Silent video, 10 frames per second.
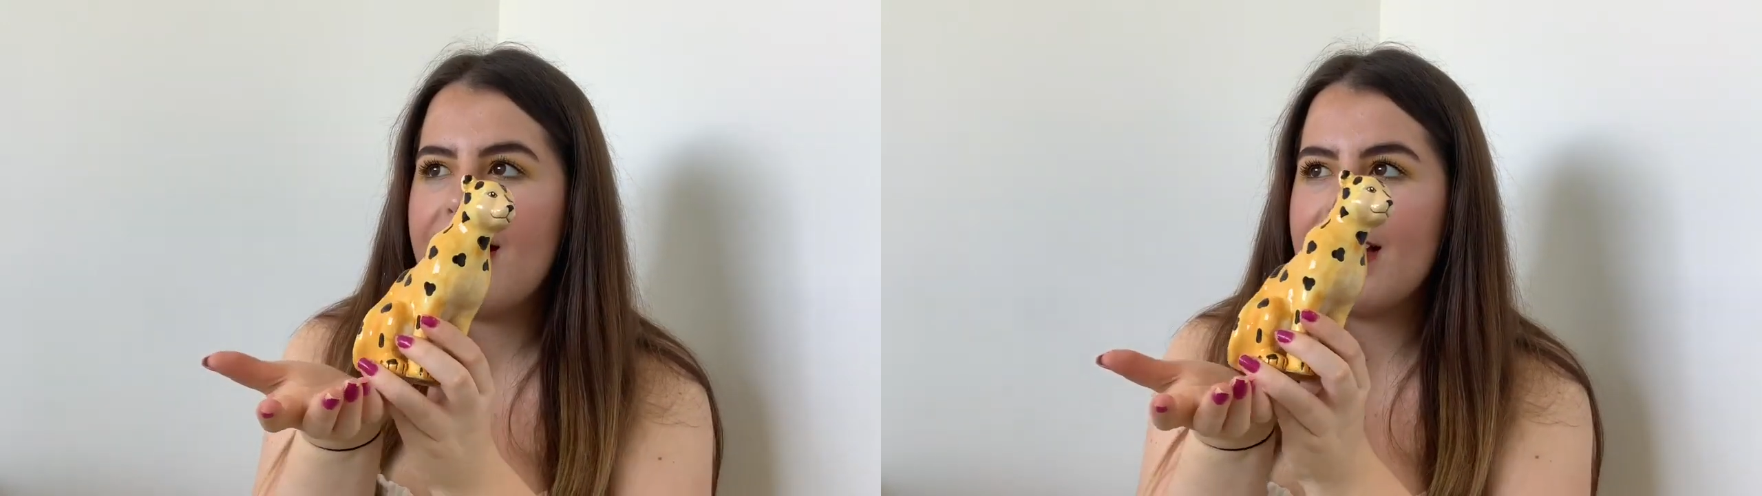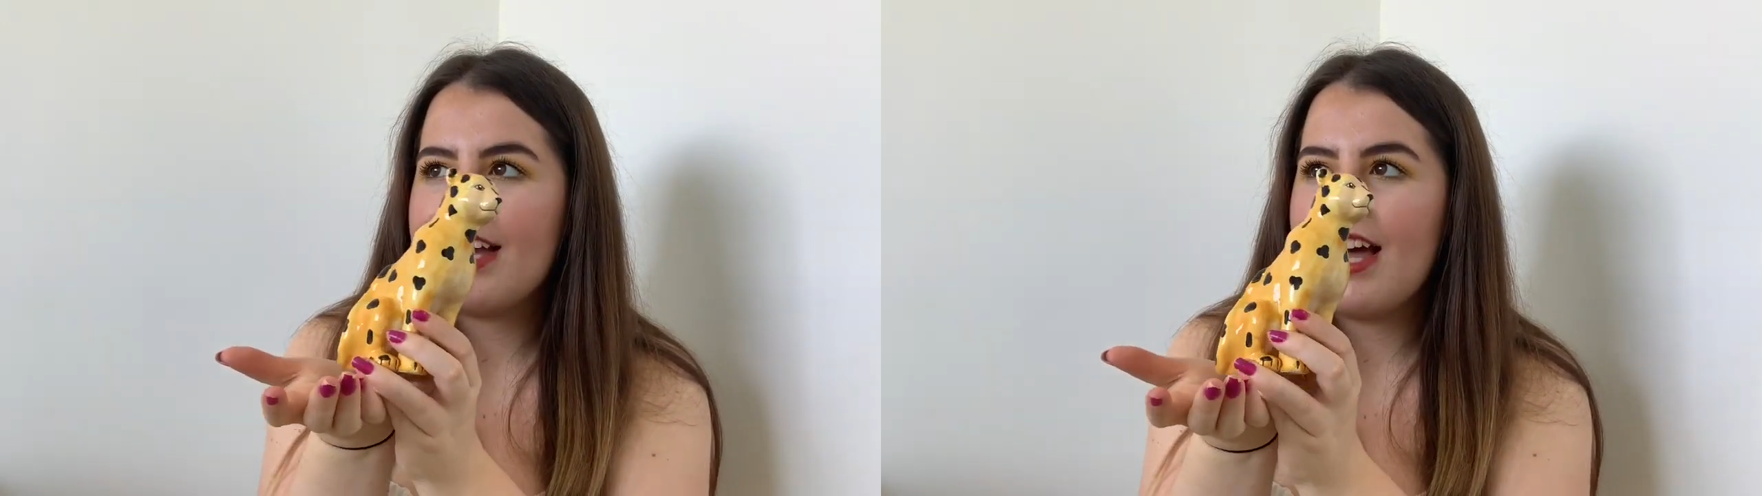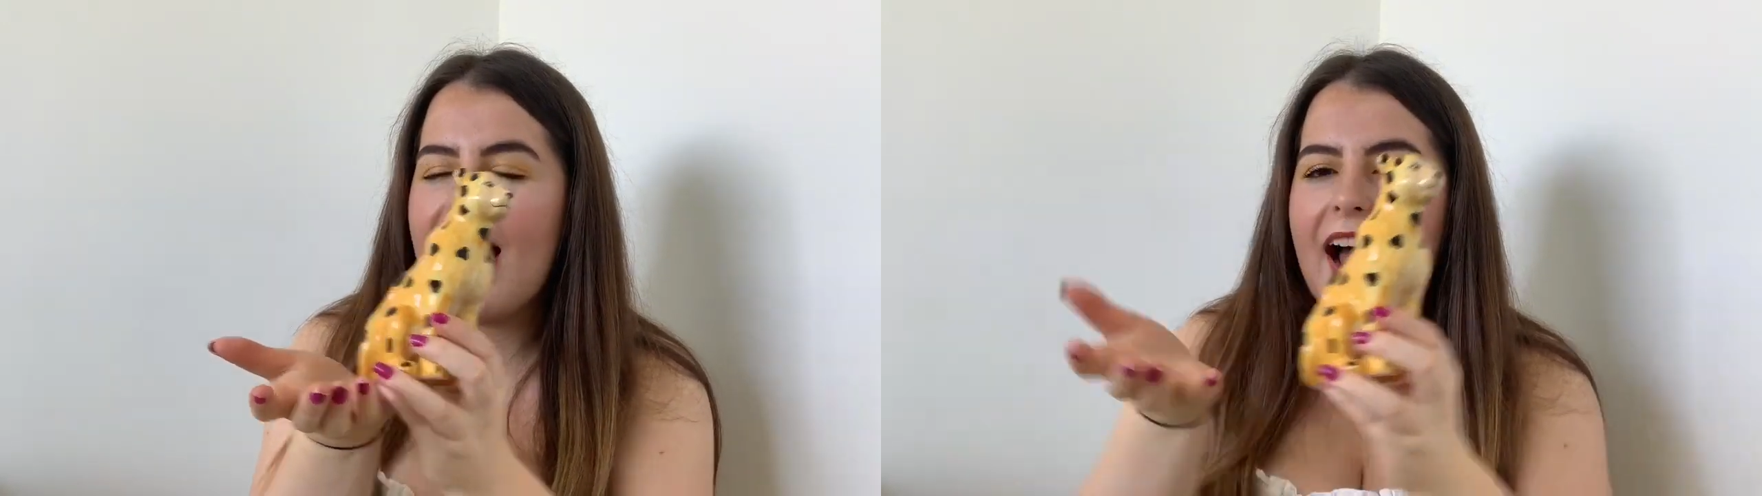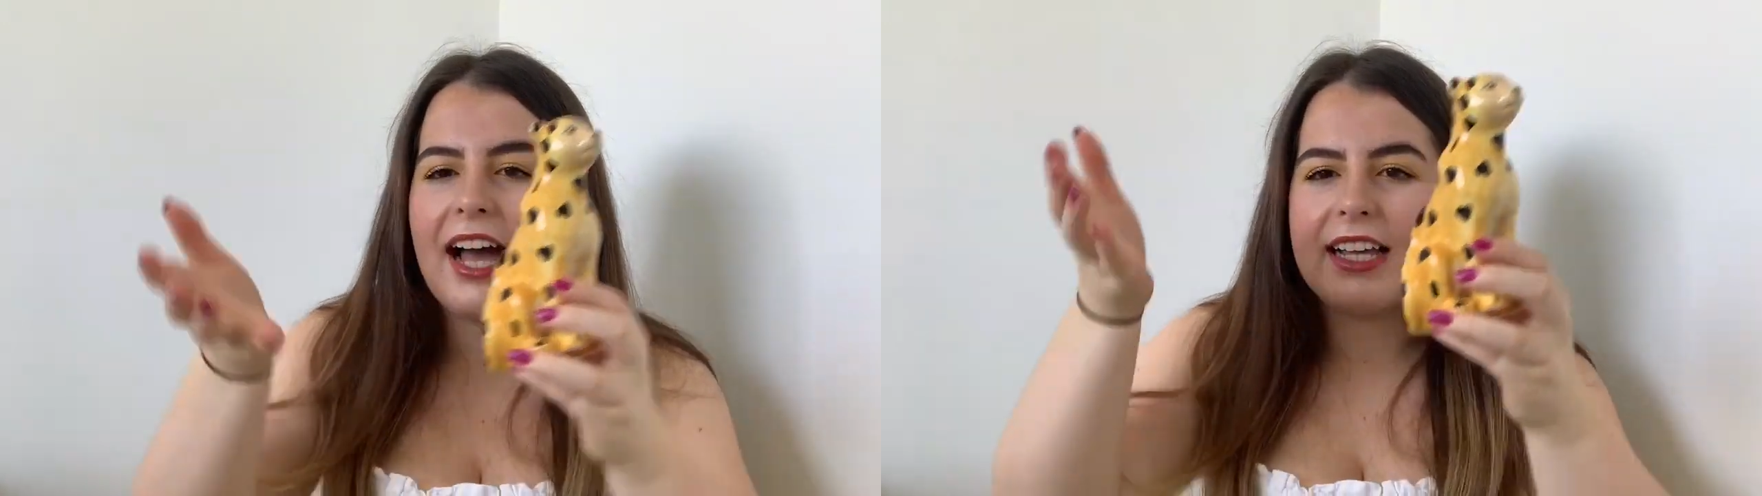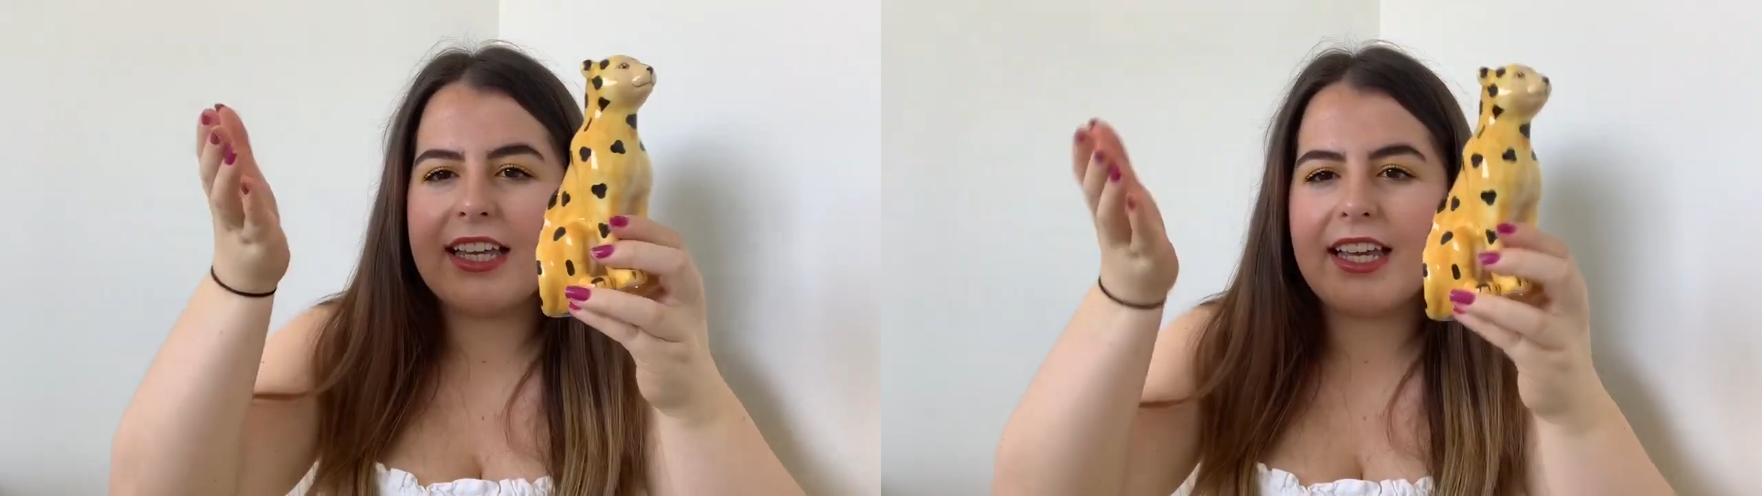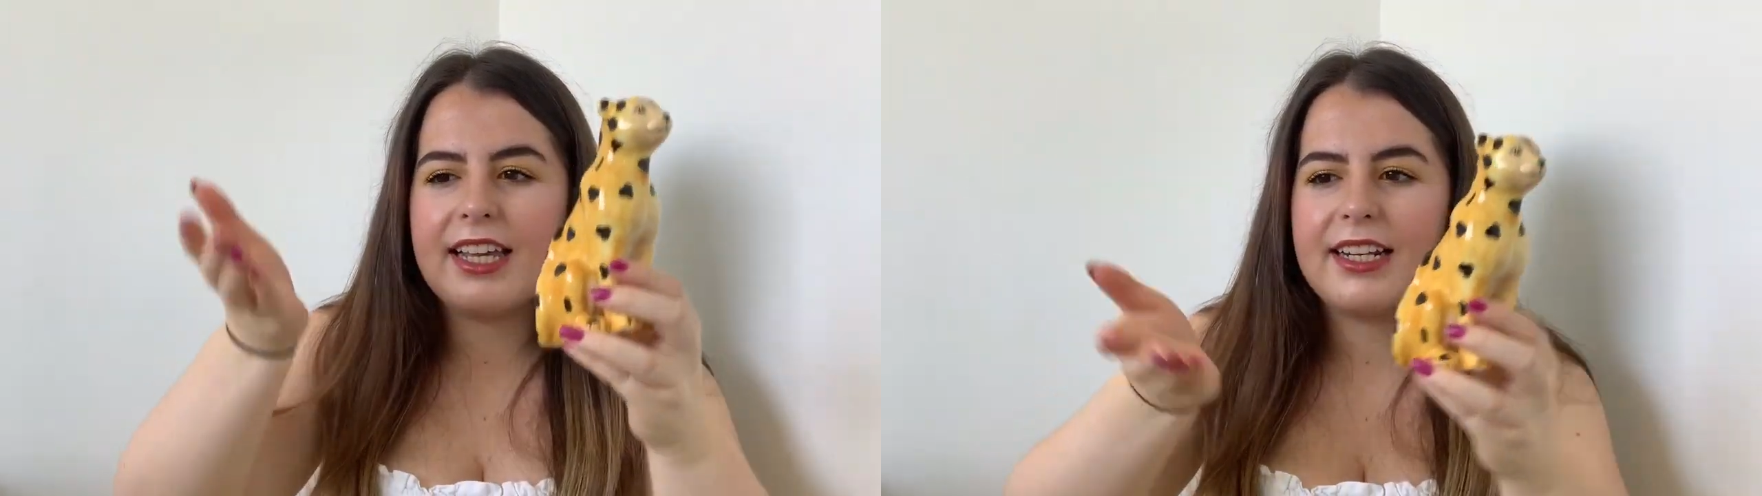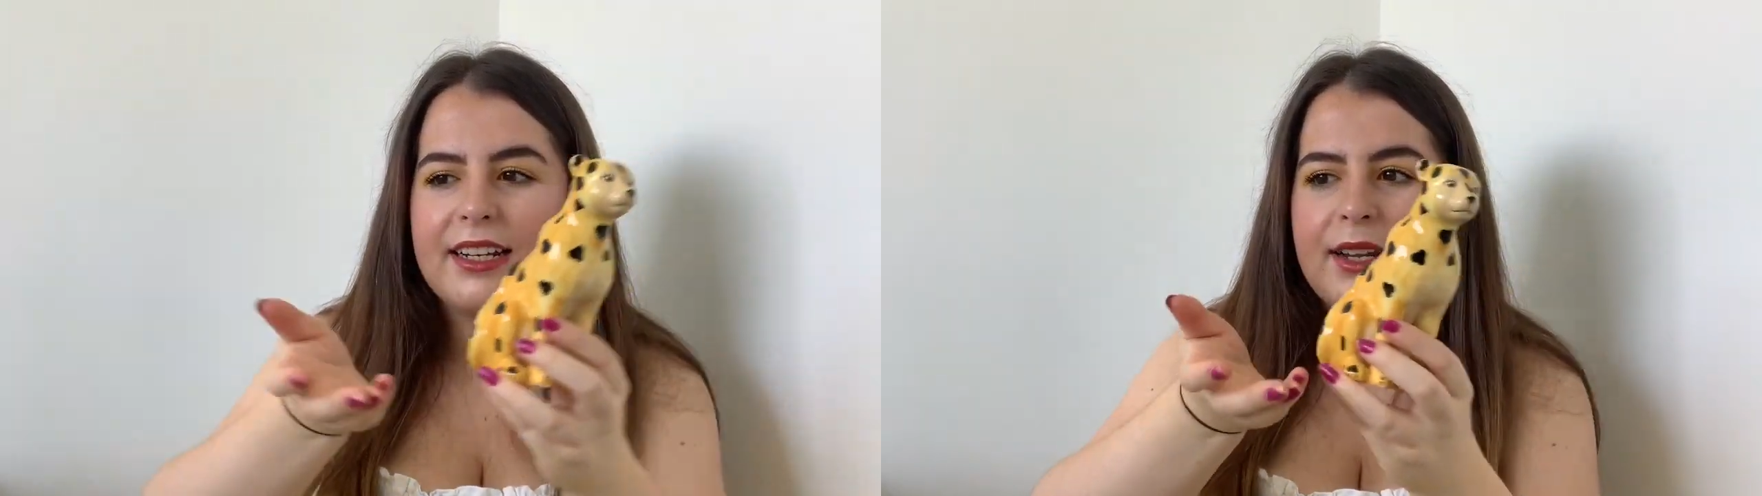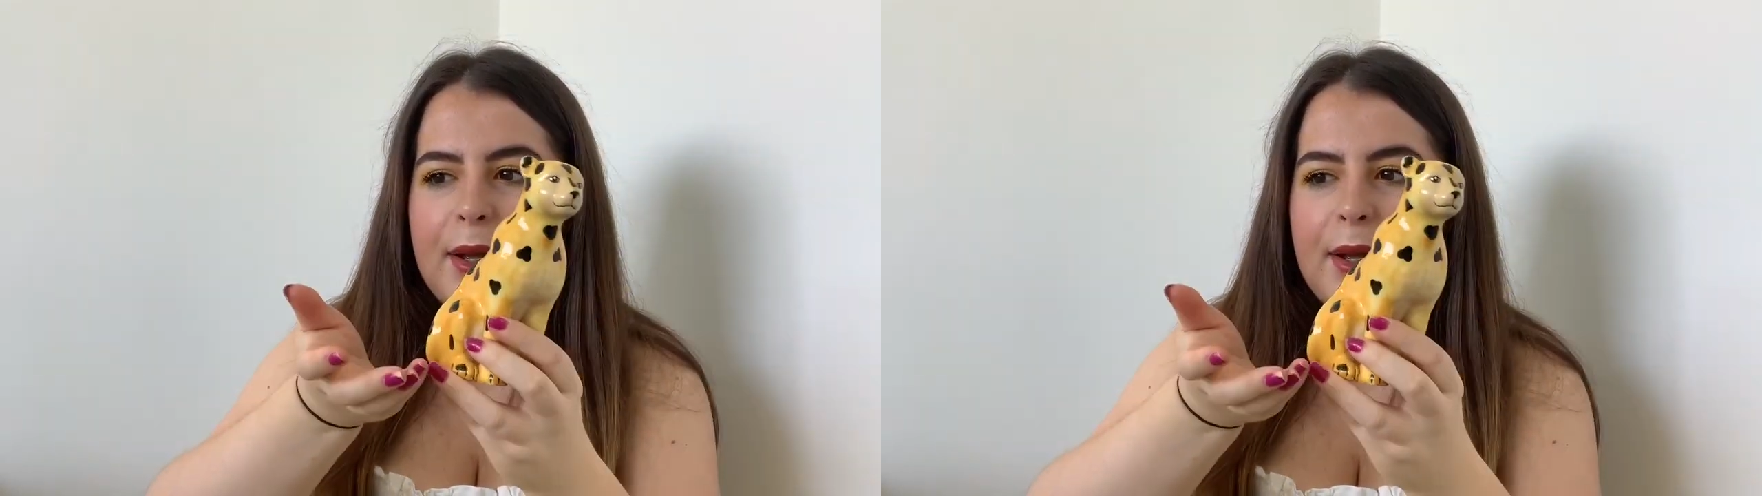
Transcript: like a hanging